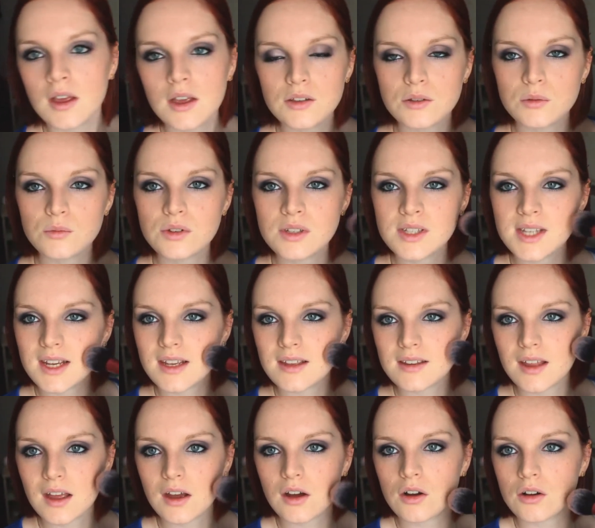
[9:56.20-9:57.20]
So I'm just taking
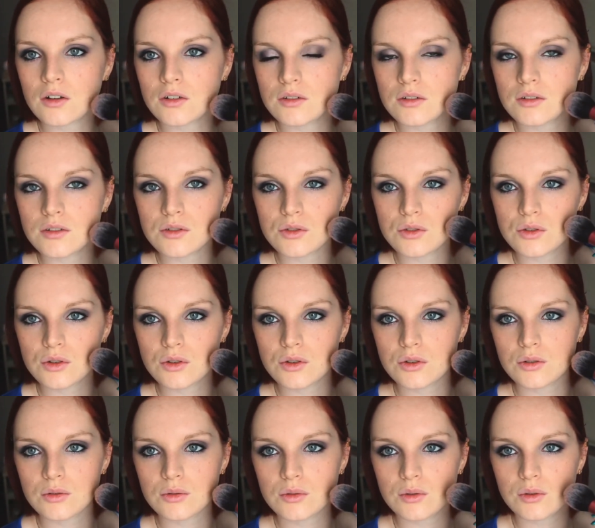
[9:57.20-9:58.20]
that on
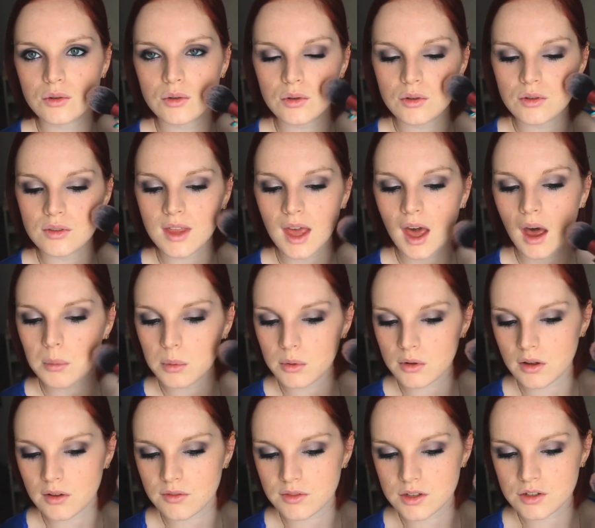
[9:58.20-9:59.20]
to the apple
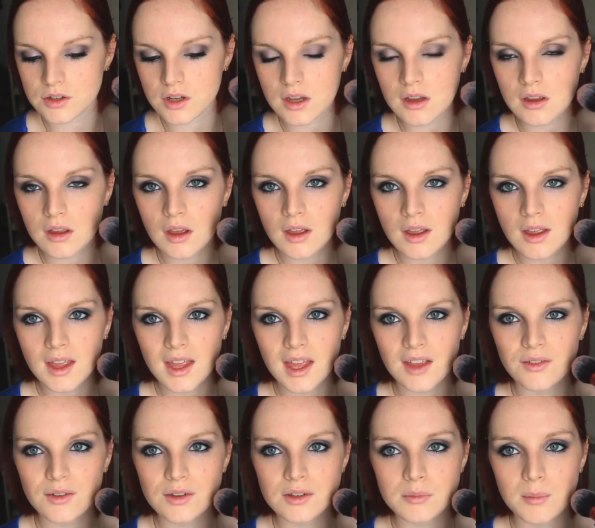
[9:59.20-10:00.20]
of the cheek.
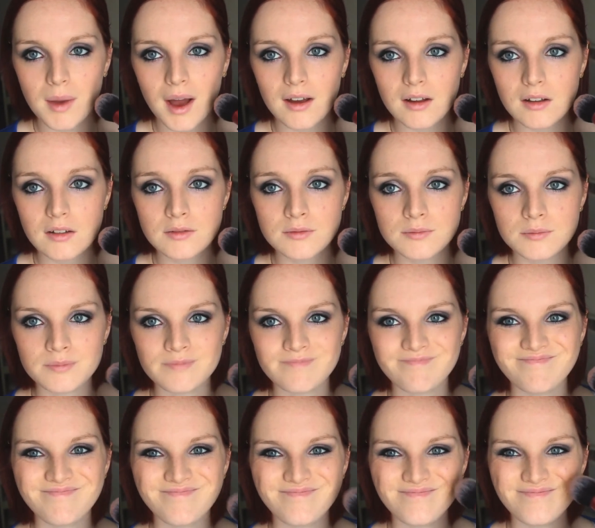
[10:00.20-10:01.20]
If you smile,
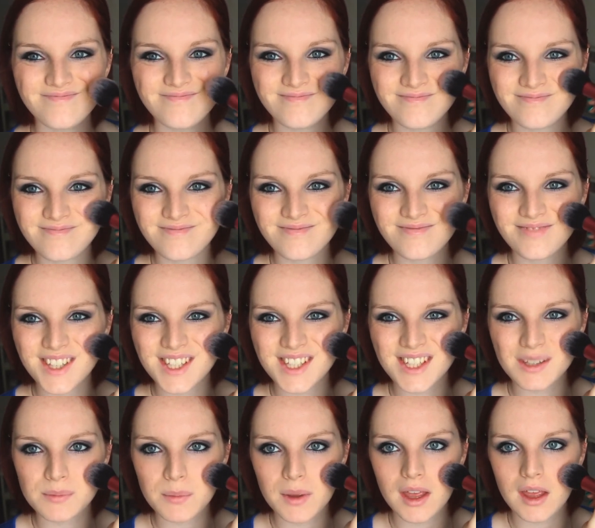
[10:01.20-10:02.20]
it's
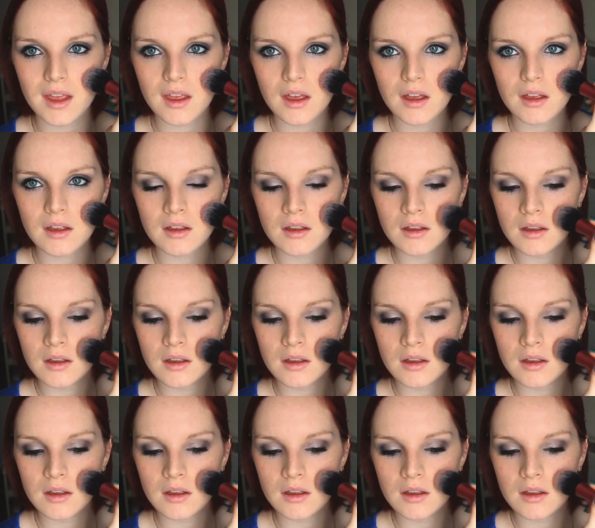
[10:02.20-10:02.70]
this bit here,